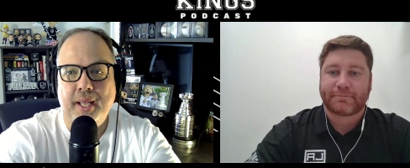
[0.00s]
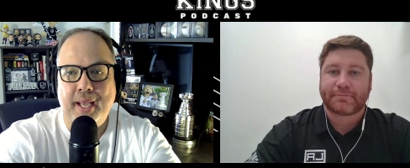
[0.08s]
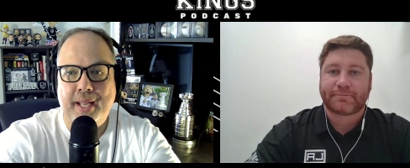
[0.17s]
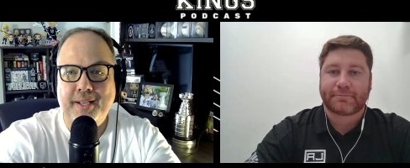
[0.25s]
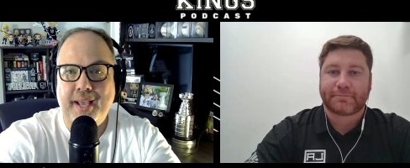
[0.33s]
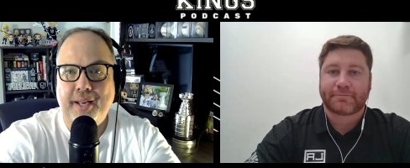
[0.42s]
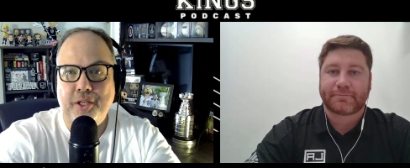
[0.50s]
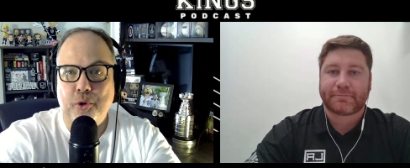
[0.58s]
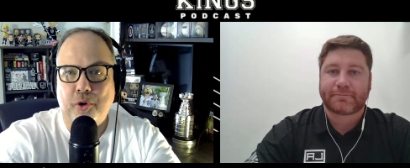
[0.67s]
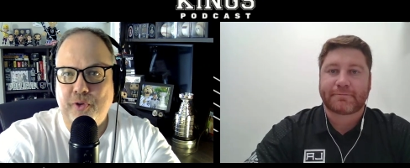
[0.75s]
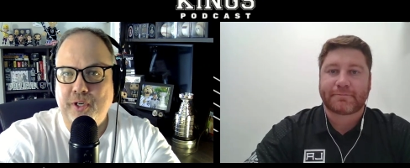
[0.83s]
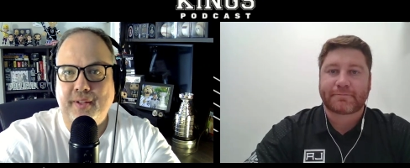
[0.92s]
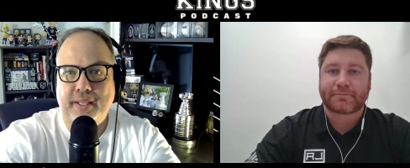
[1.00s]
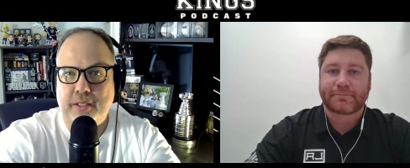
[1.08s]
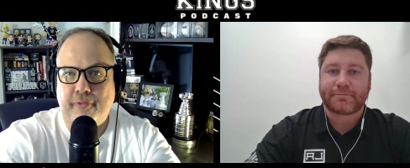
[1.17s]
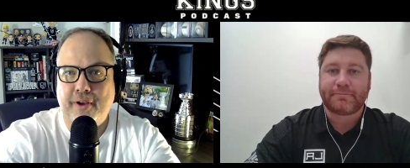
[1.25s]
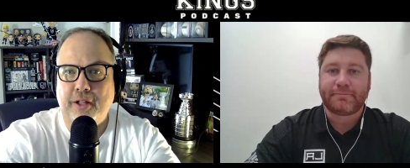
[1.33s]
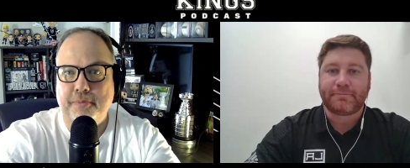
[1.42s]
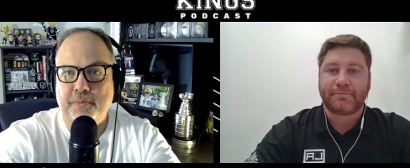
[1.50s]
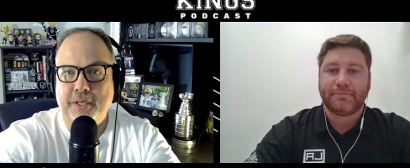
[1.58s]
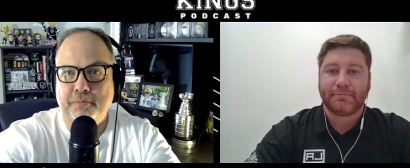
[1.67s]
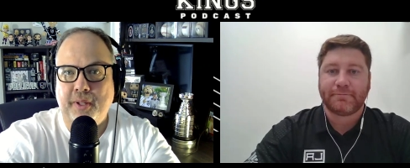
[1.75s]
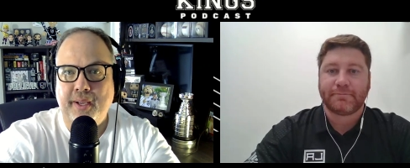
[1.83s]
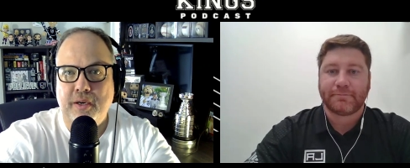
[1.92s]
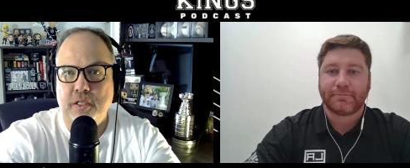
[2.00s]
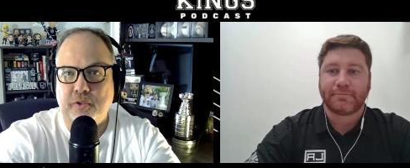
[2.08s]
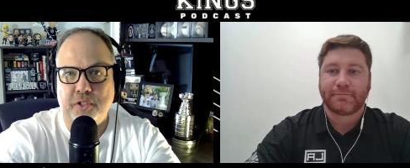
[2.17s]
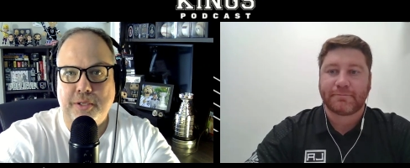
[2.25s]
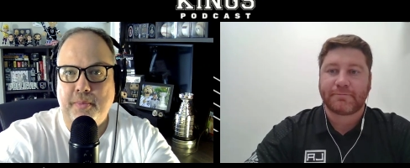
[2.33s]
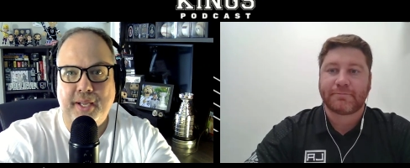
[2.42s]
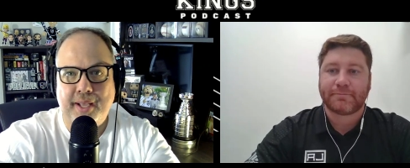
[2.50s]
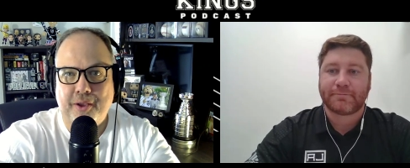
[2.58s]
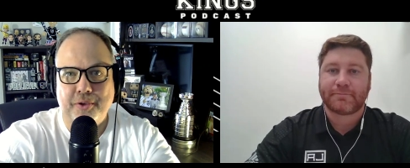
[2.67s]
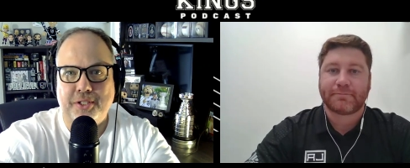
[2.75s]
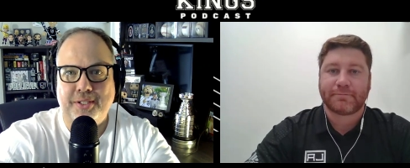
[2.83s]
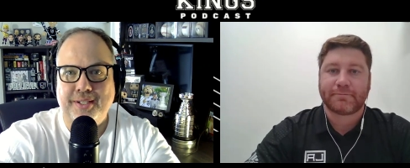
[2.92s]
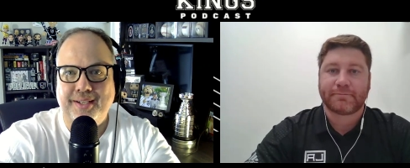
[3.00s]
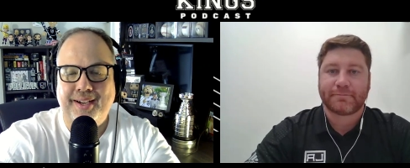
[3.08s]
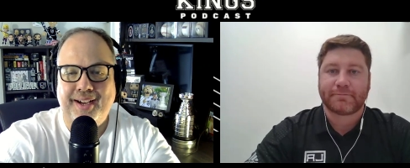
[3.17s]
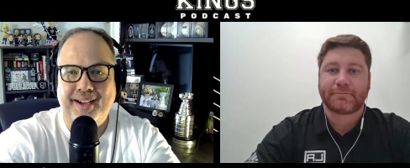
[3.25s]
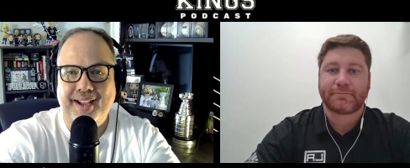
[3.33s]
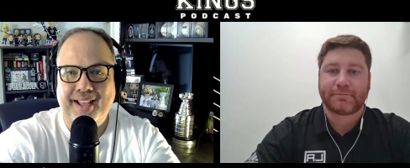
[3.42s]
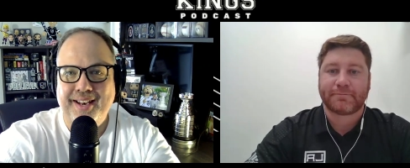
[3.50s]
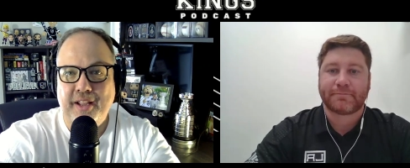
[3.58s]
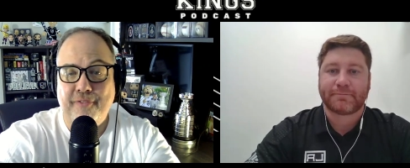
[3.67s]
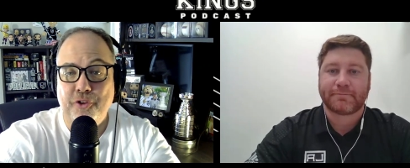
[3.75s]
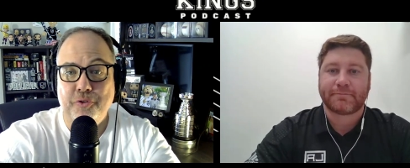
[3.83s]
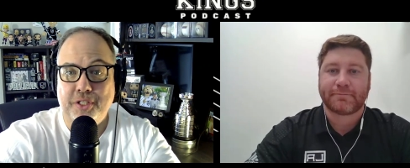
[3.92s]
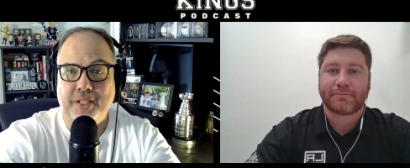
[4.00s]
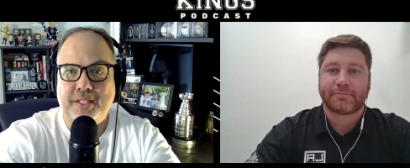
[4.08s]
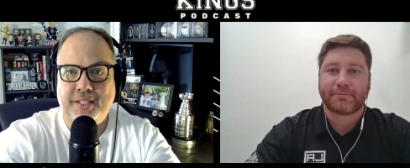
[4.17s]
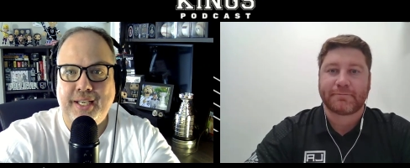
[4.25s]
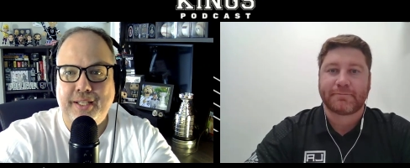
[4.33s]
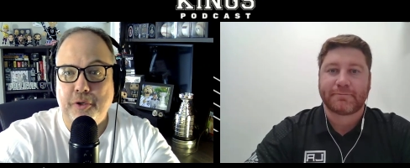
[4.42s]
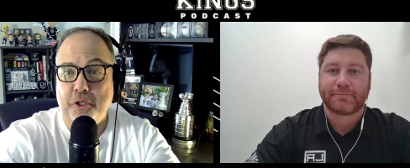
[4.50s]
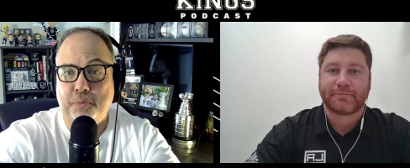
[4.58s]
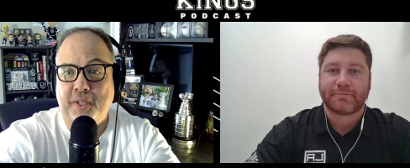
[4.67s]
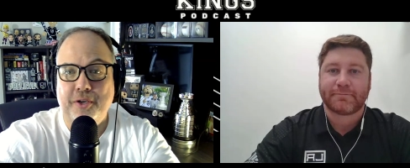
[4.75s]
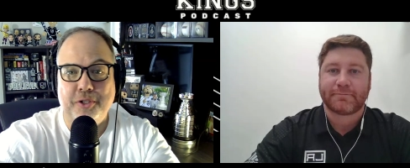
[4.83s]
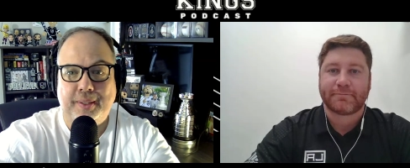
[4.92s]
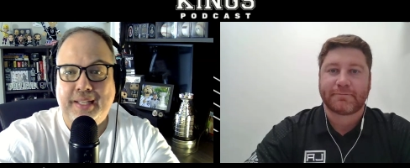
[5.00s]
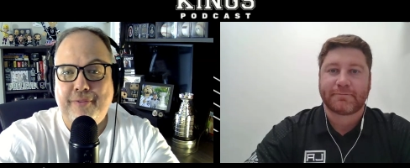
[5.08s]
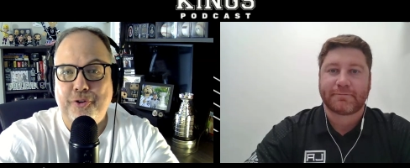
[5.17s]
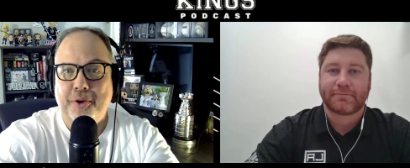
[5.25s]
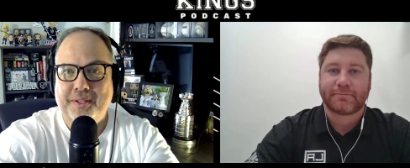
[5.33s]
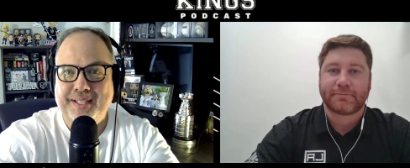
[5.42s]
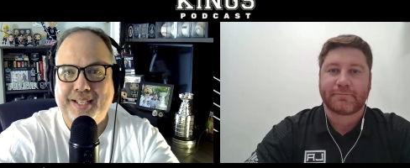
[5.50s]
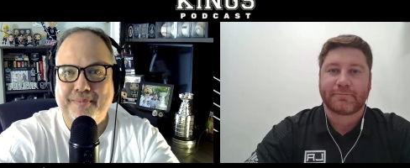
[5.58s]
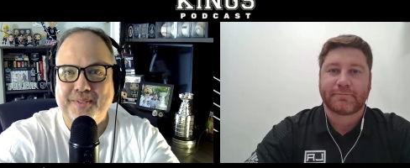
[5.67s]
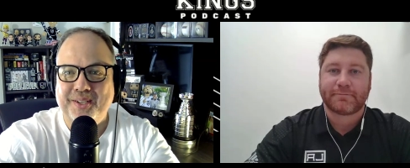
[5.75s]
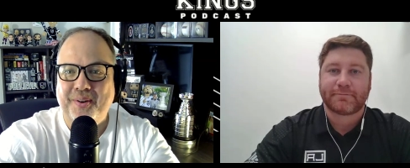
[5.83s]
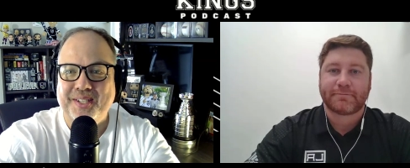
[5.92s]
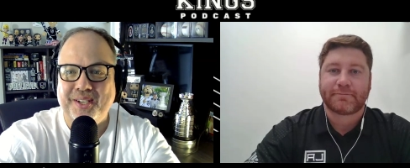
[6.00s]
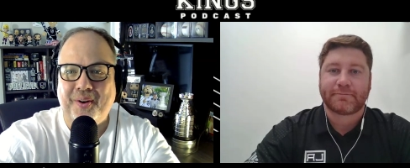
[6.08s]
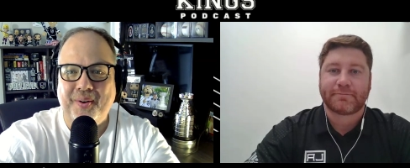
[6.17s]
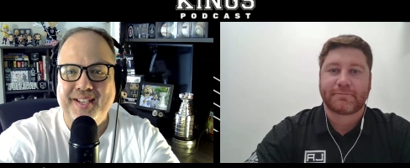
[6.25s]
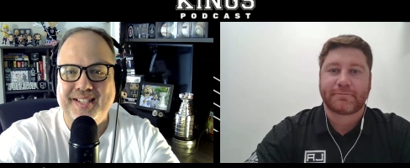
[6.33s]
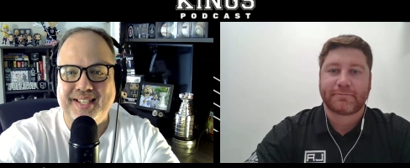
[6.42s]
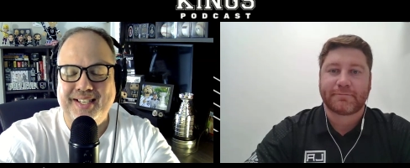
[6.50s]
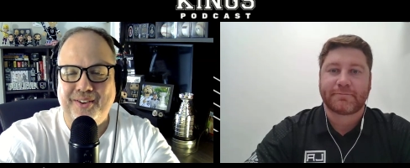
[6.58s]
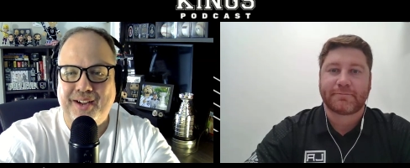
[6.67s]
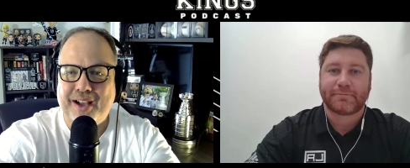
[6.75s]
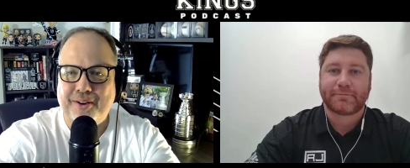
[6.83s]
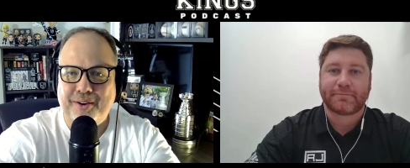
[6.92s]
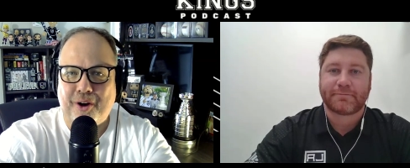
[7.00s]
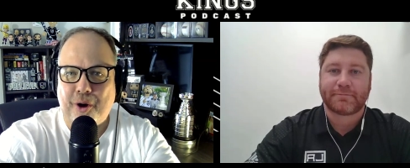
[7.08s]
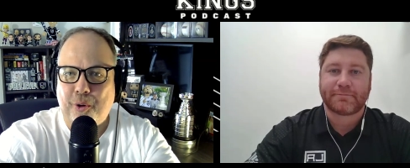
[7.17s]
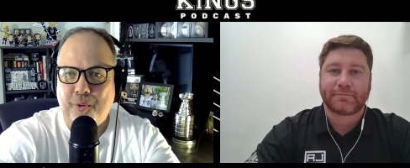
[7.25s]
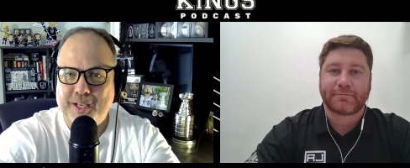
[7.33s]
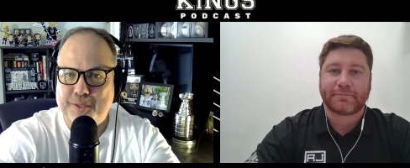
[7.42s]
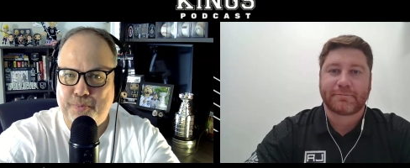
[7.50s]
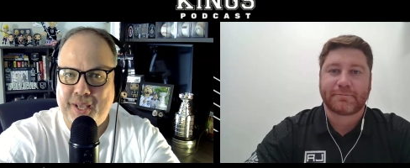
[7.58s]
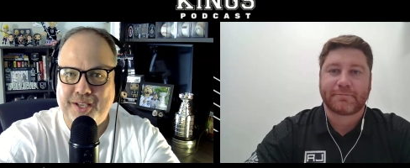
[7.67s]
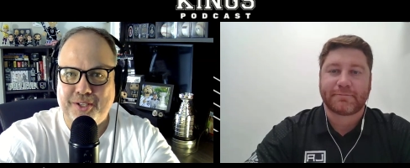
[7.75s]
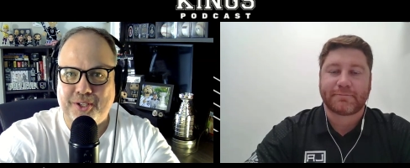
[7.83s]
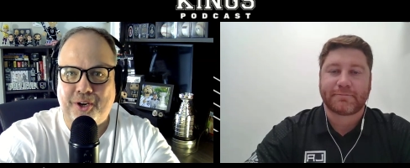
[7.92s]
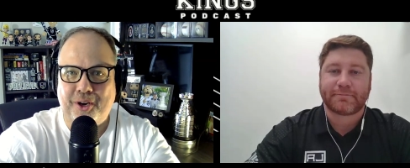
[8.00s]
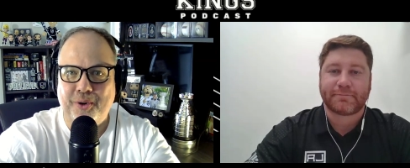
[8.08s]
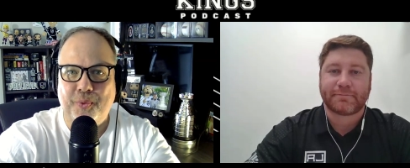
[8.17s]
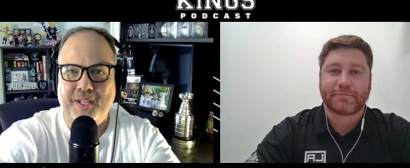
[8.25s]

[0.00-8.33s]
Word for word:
Speaker 1: and yet you're really developing players for somebody else. Uh, and if you succeed, those players leave your team. So it's always you're not always based on